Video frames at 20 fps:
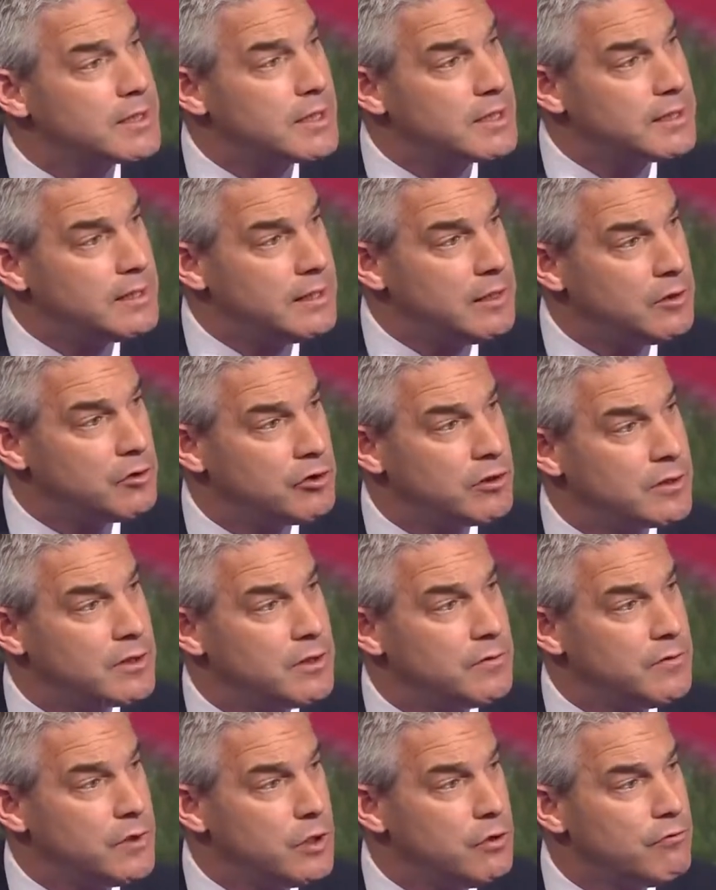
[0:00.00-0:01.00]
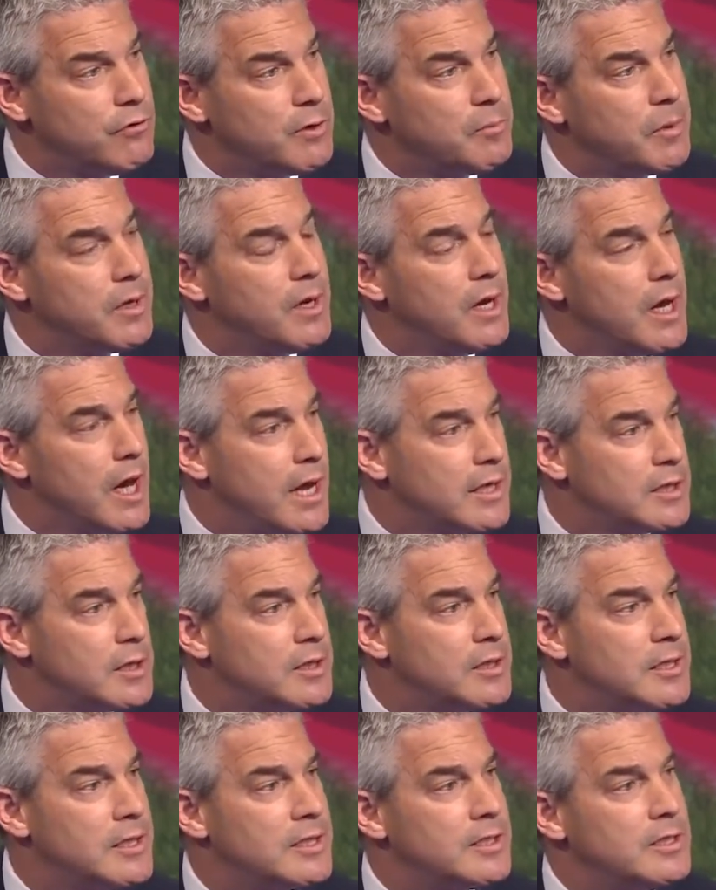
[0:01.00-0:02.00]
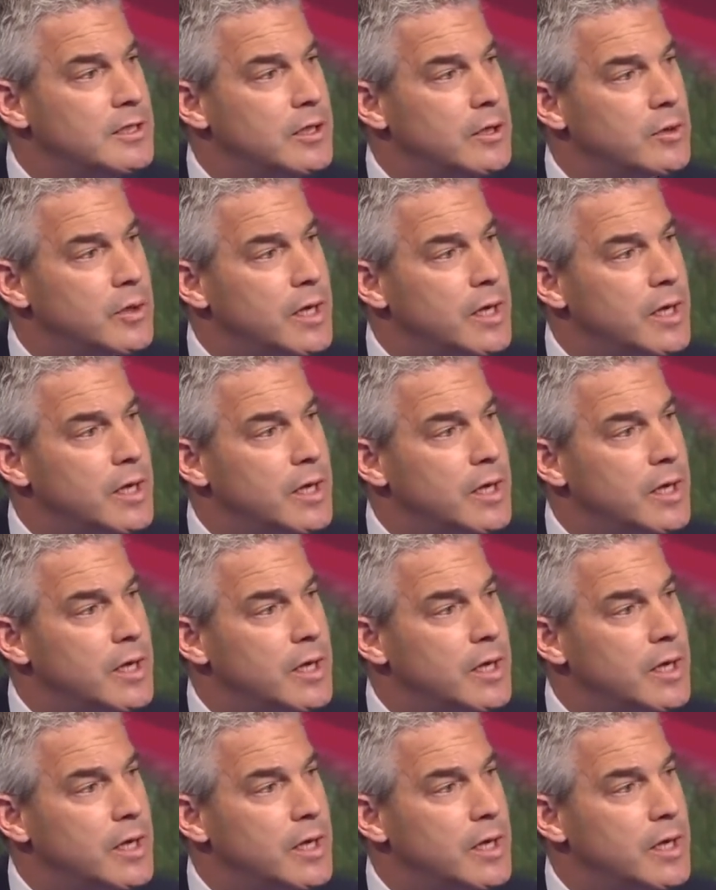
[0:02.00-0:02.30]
That's in the interests of Europe, as it is the